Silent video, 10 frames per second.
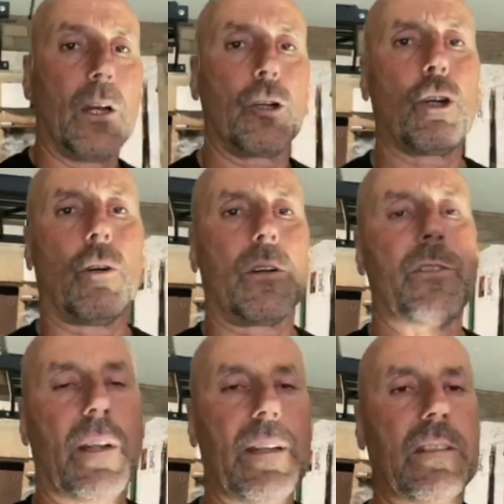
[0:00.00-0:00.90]
Cool,
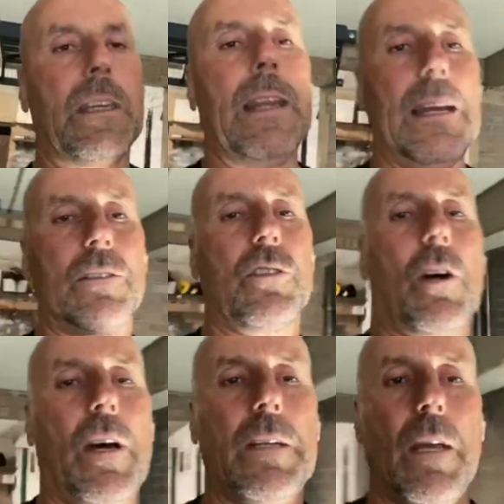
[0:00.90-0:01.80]
so let's get
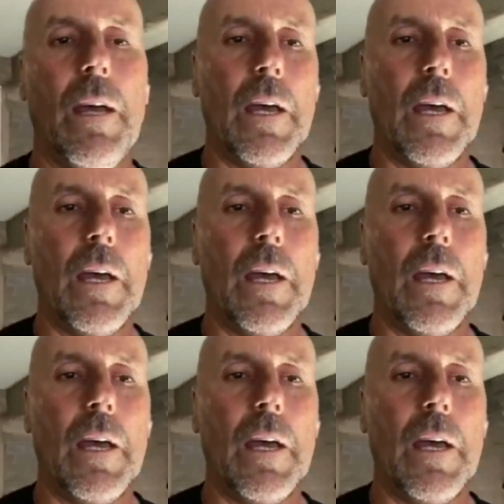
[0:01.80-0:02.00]
outside.